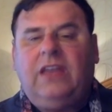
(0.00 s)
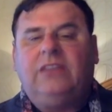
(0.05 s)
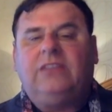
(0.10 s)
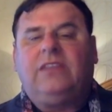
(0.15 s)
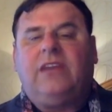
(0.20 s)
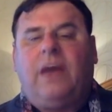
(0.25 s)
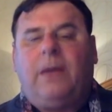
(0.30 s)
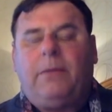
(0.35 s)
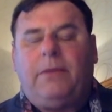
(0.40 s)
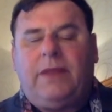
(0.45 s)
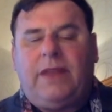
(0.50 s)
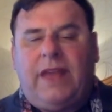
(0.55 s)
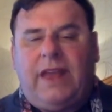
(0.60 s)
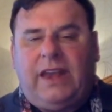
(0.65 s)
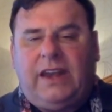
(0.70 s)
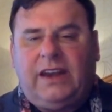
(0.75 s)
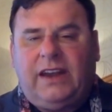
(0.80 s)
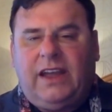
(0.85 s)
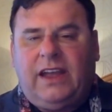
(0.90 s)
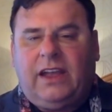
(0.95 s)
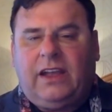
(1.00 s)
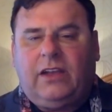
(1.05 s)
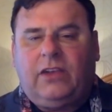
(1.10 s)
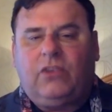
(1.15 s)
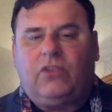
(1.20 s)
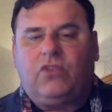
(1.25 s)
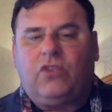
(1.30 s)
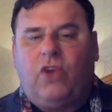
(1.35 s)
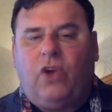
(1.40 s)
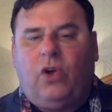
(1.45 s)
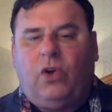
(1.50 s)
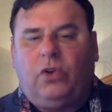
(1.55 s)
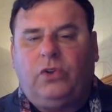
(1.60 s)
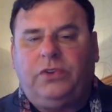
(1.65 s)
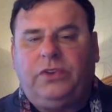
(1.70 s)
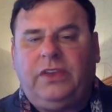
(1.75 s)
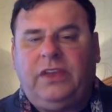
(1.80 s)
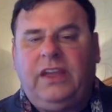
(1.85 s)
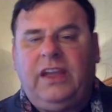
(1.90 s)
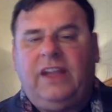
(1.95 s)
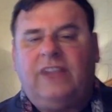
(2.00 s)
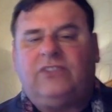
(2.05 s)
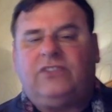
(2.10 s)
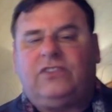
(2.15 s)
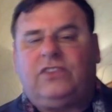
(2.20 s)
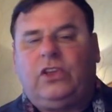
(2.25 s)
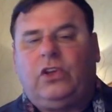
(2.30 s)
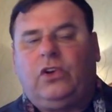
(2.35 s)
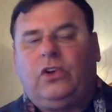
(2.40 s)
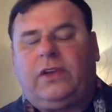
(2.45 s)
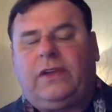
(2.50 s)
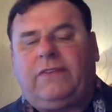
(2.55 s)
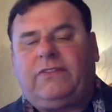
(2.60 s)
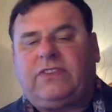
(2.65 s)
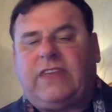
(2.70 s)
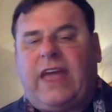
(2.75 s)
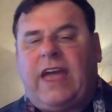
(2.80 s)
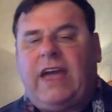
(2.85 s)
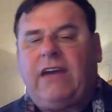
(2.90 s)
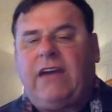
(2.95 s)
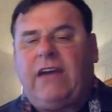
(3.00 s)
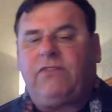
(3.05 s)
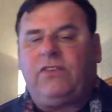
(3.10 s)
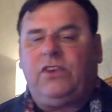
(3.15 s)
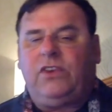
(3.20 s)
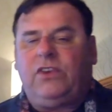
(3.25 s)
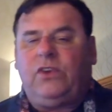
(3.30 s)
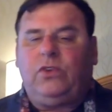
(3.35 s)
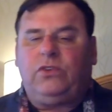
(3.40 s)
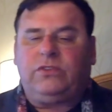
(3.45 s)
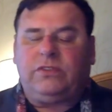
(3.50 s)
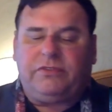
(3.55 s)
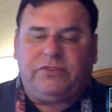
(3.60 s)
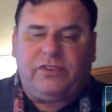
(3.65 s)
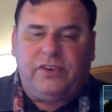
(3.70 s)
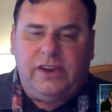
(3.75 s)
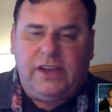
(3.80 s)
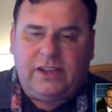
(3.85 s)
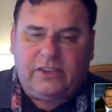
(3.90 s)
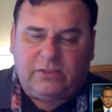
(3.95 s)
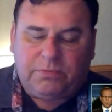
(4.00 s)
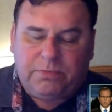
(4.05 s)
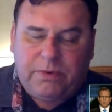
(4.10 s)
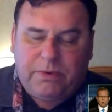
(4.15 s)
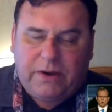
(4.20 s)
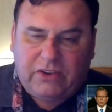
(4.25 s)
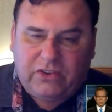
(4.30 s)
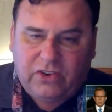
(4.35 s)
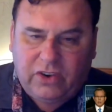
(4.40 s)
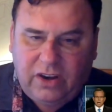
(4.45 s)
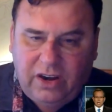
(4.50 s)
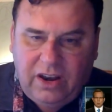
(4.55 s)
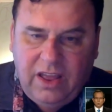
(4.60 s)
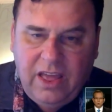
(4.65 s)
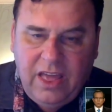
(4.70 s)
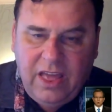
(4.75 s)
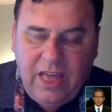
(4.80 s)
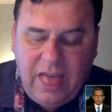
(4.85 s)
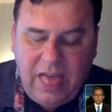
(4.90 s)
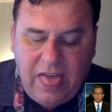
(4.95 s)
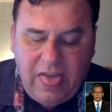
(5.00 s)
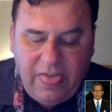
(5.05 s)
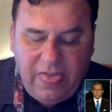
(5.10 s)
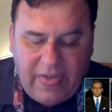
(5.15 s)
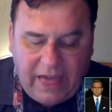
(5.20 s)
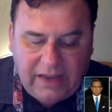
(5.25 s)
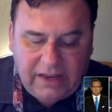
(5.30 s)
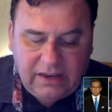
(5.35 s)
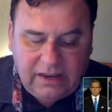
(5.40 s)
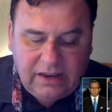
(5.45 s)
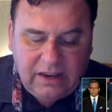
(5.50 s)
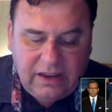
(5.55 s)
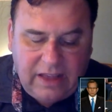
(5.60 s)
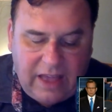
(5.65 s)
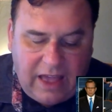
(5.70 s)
dominated and controlled, it still gives avenues of free expression that,